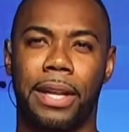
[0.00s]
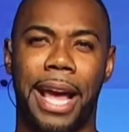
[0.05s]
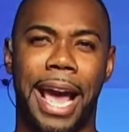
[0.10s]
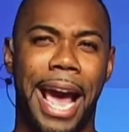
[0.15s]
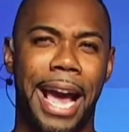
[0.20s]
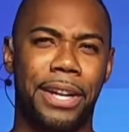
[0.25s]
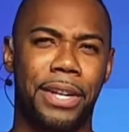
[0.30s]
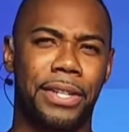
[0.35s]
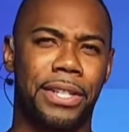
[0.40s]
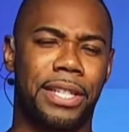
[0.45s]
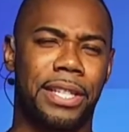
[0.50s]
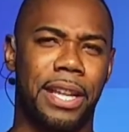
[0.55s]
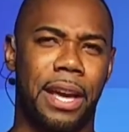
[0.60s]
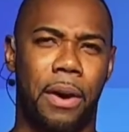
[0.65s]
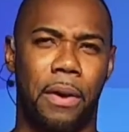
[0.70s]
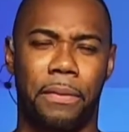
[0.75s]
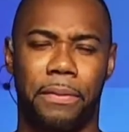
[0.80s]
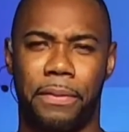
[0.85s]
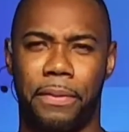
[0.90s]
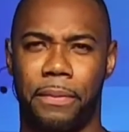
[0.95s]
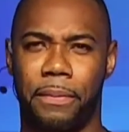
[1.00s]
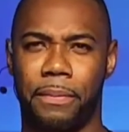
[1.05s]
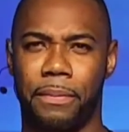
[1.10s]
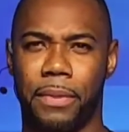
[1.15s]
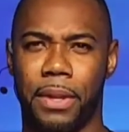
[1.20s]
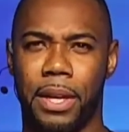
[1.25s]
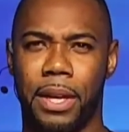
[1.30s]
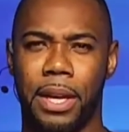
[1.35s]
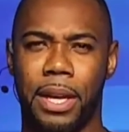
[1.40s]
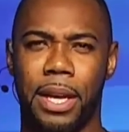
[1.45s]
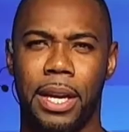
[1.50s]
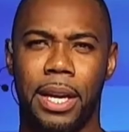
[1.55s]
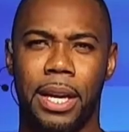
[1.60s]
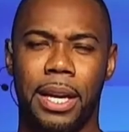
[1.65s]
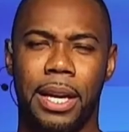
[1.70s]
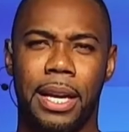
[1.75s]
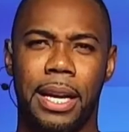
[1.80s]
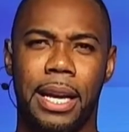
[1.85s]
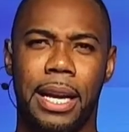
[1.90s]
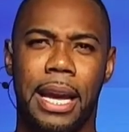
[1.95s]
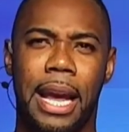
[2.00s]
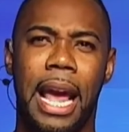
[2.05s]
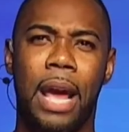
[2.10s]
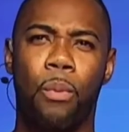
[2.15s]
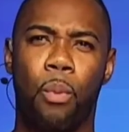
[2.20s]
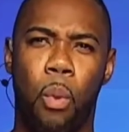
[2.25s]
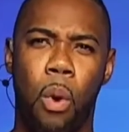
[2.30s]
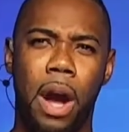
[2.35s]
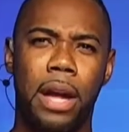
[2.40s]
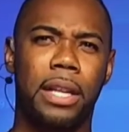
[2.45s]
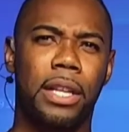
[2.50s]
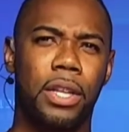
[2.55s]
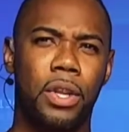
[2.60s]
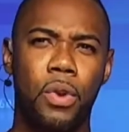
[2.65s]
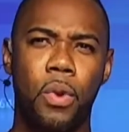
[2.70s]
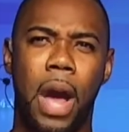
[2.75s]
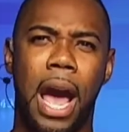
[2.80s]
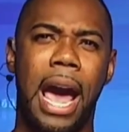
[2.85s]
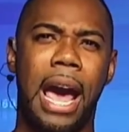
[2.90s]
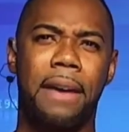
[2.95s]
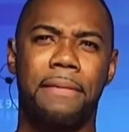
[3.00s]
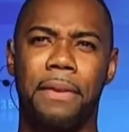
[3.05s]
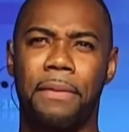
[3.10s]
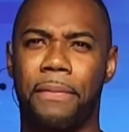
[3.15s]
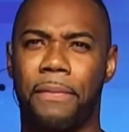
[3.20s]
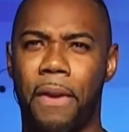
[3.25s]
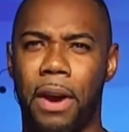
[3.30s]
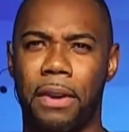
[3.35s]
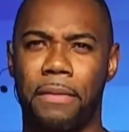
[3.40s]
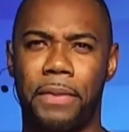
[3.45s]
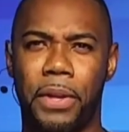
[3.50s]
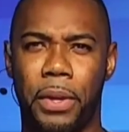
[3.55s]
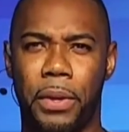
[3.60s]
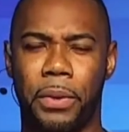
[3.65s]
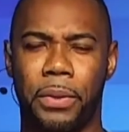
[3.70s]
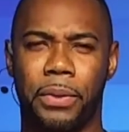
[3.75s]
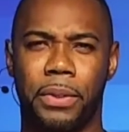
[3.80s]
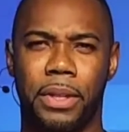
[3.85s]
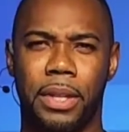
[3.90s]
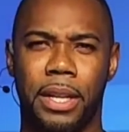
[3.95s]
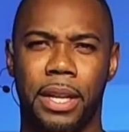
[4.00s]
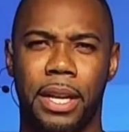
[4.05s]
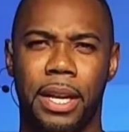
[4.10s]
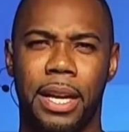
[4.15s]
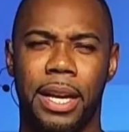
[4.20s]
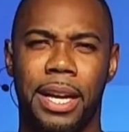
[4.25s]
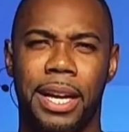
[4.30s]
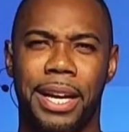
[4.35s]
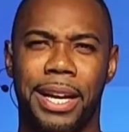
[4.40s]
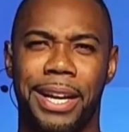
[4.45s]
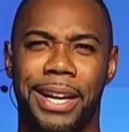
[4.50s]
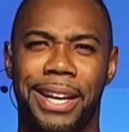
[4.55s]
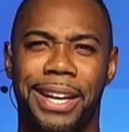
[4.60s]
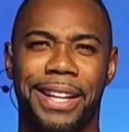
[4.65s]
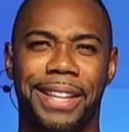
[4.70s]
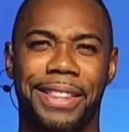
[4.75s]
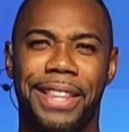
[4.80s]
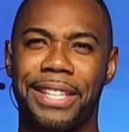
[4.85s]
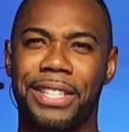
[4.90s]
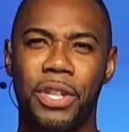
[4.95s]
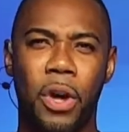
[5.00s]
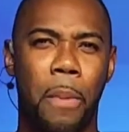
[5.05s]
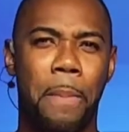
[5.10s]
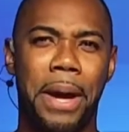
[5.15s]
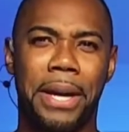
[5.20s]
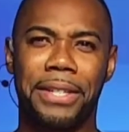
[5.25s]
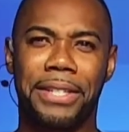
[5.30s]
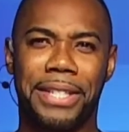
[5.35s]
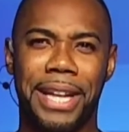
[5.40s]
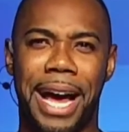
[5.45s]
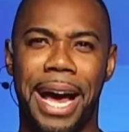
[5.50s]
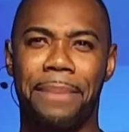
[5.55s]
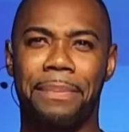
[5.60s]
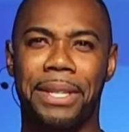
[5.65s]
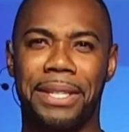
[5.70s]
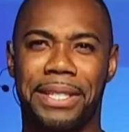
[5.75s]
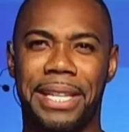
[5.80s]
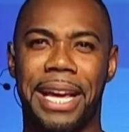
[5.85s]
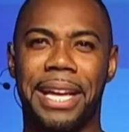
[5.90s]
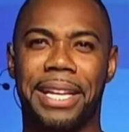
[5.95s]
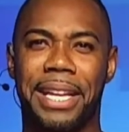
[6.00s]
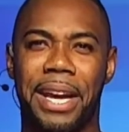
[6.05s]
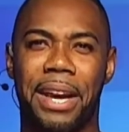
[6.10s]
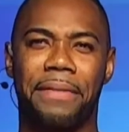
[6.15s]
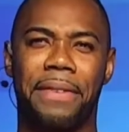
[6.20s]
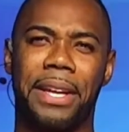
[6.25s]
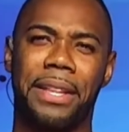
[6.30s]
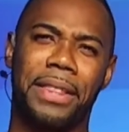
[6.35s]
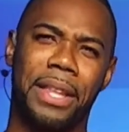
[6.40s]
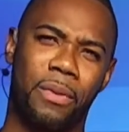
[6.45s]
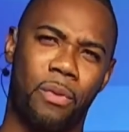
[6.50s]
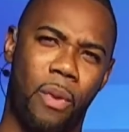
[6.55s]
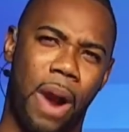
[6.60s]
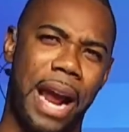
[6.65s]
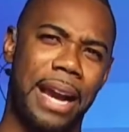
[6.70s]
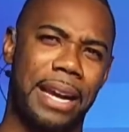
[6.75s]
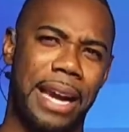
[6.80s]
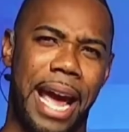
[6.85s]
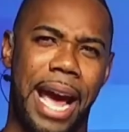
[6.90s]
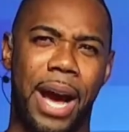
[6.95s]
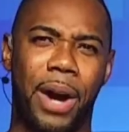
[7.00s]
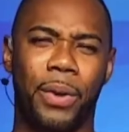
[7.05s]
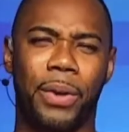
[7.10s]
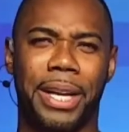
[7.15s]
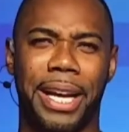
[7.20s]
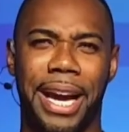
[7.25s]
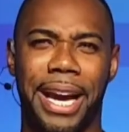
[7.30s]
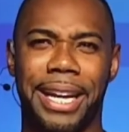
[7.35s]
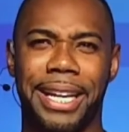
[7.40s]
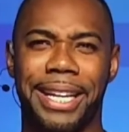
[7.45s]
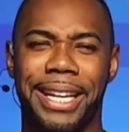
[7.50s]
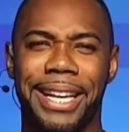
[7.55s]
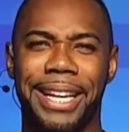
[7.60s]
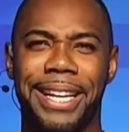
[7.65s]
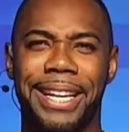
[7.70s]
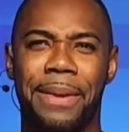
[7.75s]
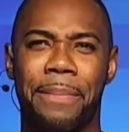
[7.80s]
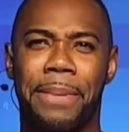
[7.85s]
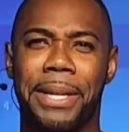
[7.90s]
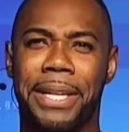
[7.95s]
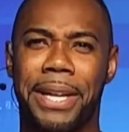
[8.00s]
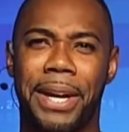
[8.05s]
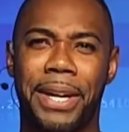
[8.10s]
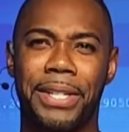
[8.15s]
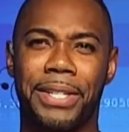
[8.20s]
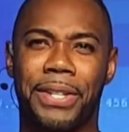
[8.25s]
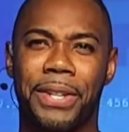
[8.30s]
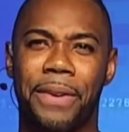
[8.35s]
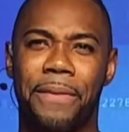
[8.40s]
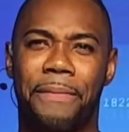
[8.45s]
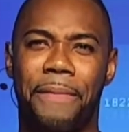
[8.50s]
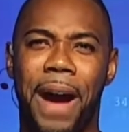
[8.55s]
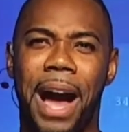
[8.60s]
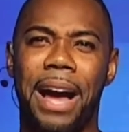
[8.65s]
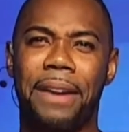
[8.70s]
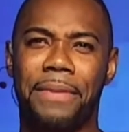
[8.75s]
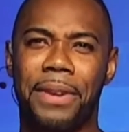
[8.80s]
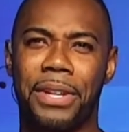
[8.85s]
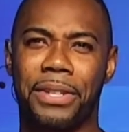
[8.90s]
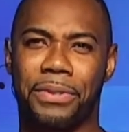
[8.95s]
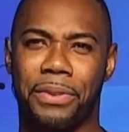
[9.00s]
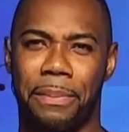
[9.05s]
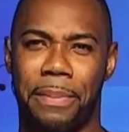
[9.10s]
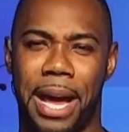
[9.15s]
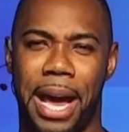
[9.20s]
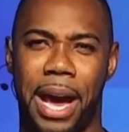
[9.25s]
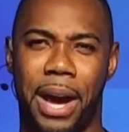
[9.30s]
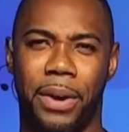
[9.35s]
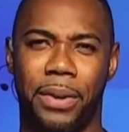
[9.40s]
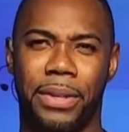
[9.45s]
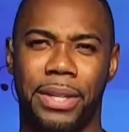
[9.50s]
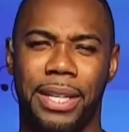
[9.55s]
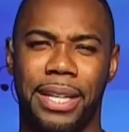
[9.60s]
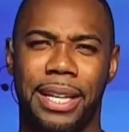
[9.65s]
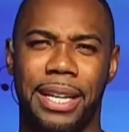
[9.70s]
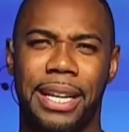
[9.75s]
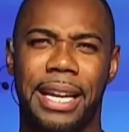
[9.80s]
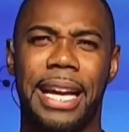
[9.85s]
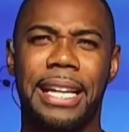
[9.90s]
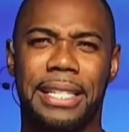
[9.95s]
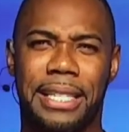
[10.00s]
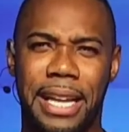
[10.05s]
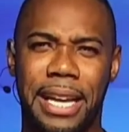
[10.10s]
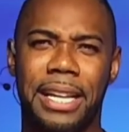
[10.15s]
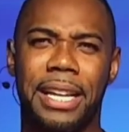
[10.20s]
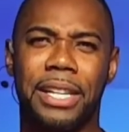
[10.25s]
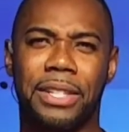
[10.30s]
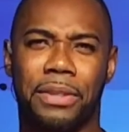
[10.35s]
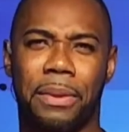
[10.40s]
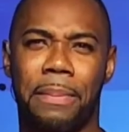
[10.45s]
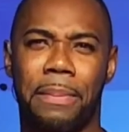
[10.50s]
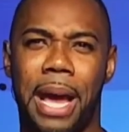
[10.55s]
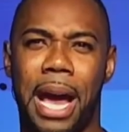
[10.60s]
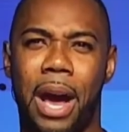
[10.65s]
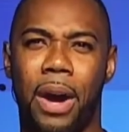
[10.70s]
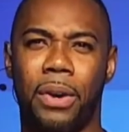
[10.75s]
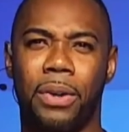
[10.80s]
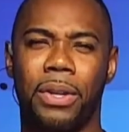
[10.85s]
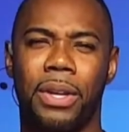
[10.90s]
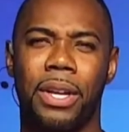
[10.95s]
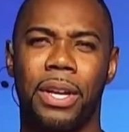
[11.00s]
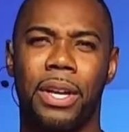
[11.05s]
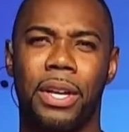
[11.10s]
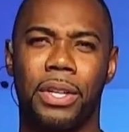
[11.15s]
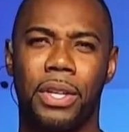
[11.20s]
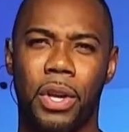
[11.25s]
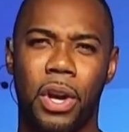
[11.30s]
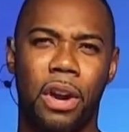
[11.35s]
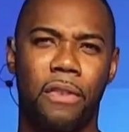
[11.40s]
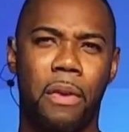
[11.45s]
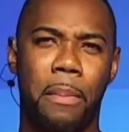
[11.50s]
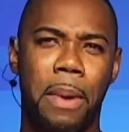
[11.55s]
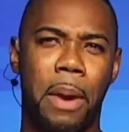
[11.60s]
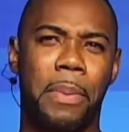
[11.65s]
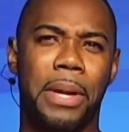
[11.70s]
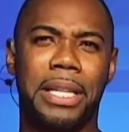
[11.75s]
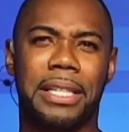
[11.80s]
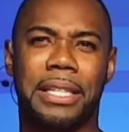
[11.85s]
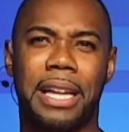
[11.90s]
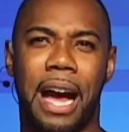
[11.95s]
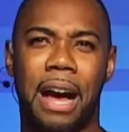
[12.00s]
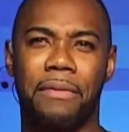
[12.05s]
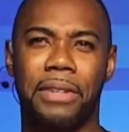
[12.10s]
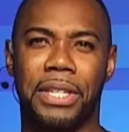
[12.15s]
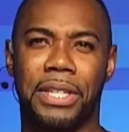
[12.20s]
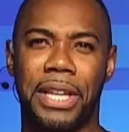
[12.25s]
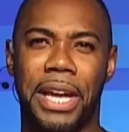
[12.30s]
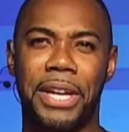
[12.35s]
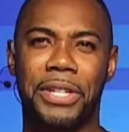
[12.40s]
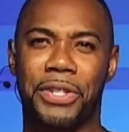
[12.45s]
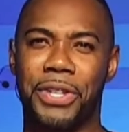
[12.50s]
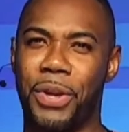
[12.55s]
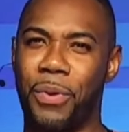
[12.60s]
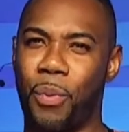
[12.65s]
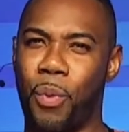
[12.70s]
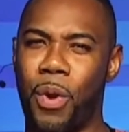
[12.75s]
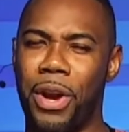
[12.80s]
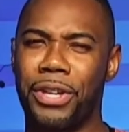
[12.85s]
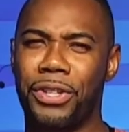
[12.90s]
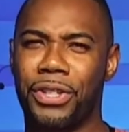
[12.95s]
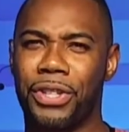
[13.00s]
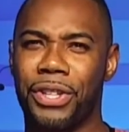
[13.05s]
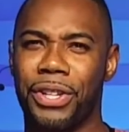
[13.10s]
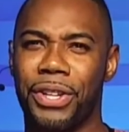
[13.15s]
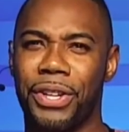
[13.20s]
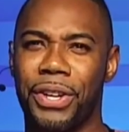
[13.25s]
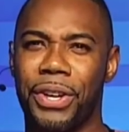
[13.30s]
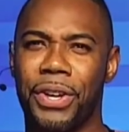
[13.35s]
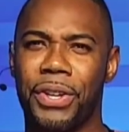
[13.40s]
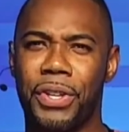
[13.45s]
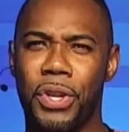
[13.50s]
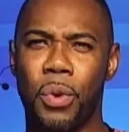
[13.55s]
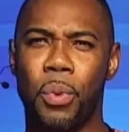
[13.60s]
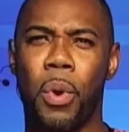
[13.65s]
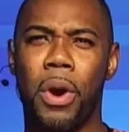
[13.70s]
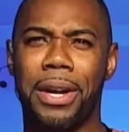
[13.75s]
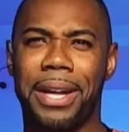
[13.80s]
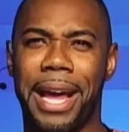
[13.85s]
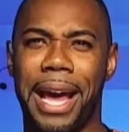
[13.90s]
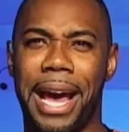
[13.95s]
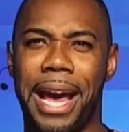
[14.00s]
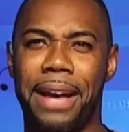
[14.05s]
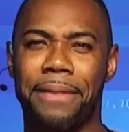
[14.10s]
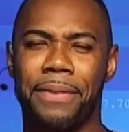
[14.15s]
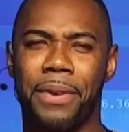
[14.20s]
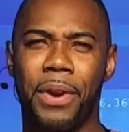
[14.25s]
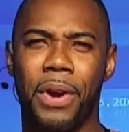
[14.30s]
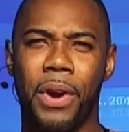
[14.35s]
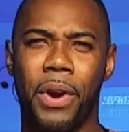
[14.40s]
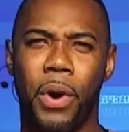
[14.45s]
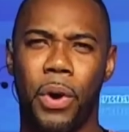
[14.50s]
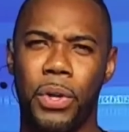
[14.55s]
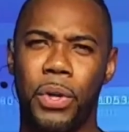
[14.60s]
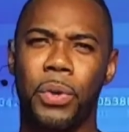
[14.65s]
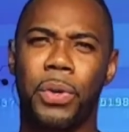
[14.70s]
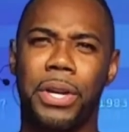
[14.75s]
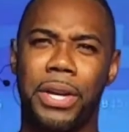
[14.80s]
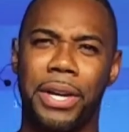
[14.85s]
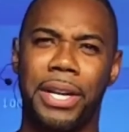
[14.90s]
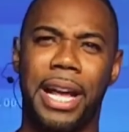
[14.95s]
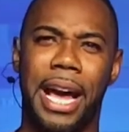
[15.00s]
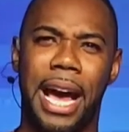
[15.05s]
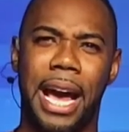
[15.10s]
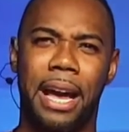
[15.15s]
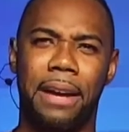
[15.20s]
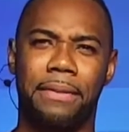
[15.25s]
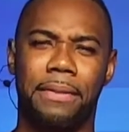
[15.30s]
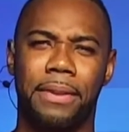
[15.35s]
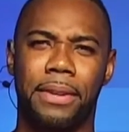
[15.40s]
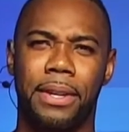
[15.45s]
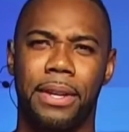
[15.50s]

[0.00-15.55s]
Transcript: at yourself and what you have in front of you, there's no better time than take care of it than right now, okay? Because 5 years from now and 10 years from now, you're gonna remember this conversation and wish you would have or you could have.